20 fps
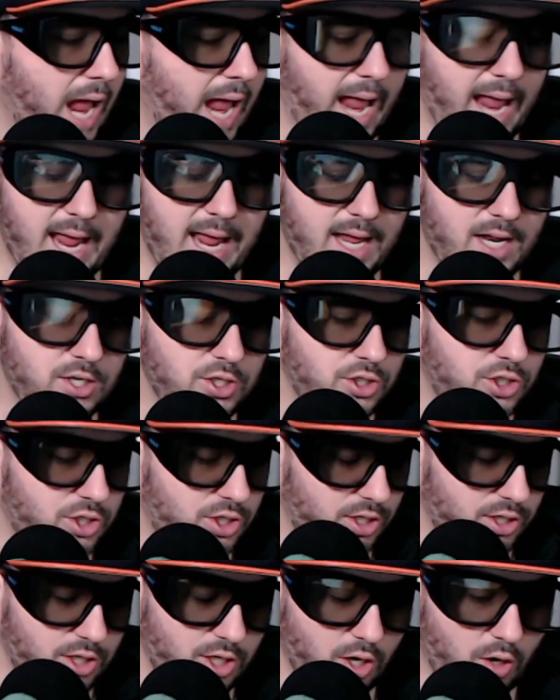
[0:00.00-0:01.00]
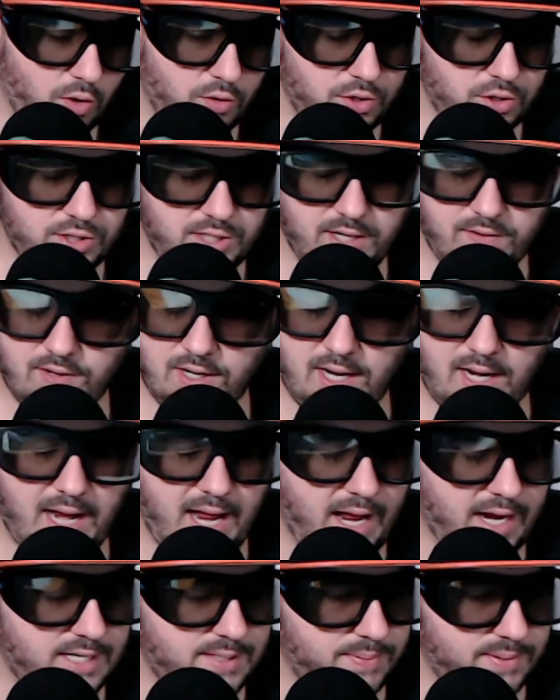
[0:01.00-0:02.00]
And, you know, there's even an
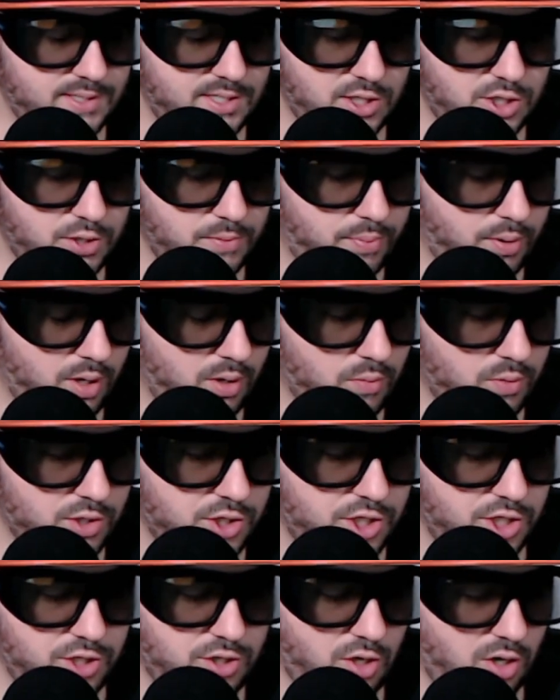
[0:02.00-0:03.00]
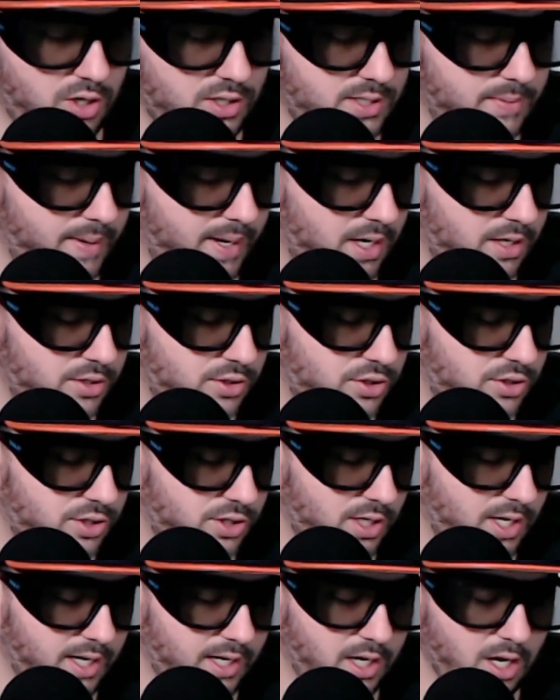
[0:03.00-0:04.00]
exposition part where she talks about, it's
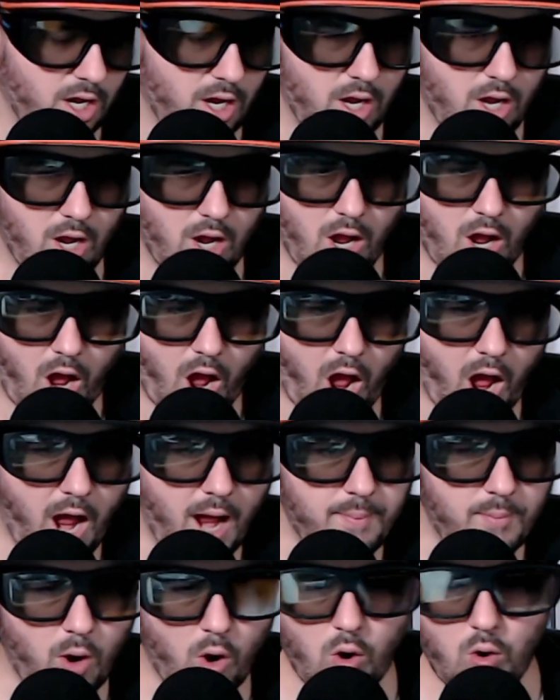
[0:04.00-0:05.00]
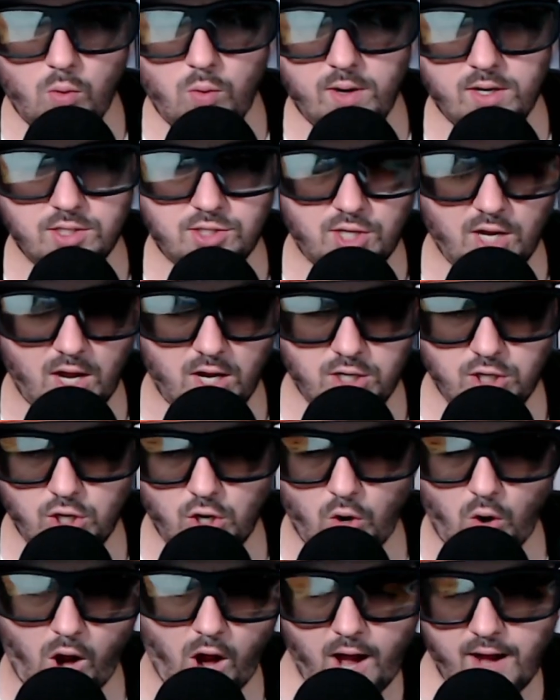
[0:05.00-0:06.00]
like, I'm always, you
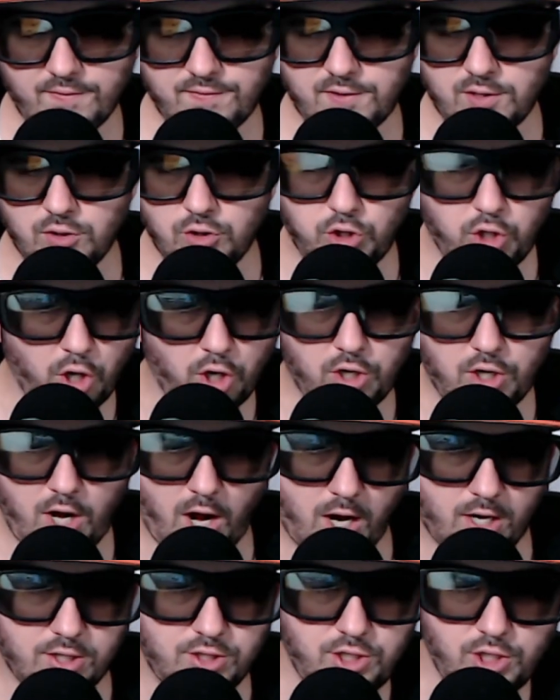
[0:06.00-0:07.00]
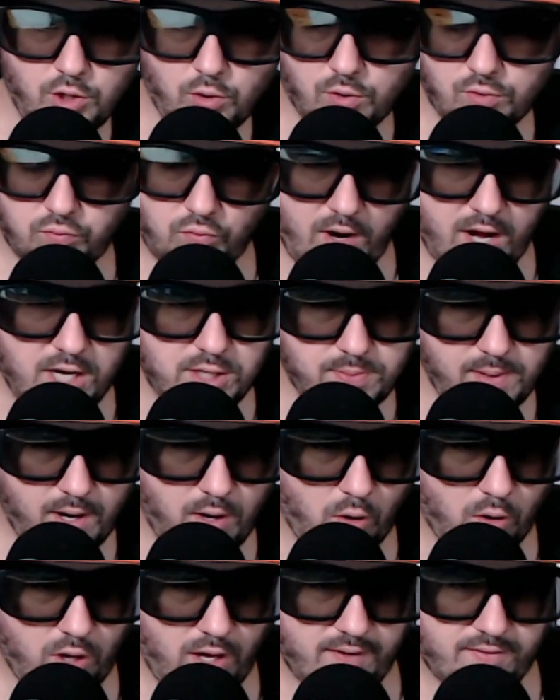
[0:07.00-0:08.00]
know, I have to learn how to deal with rage my
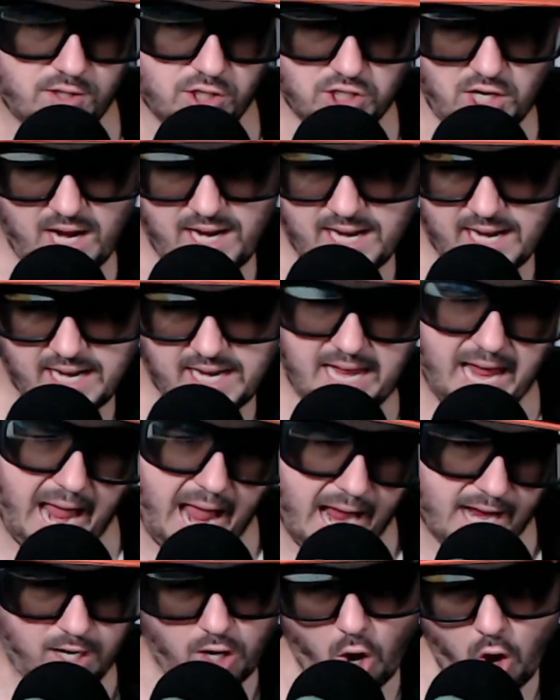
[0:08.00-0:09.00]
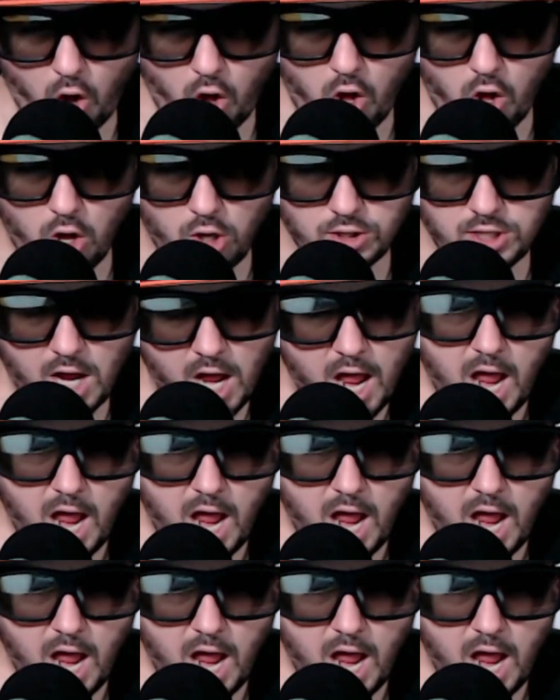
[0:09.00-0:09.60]
whole life because I get catcalled.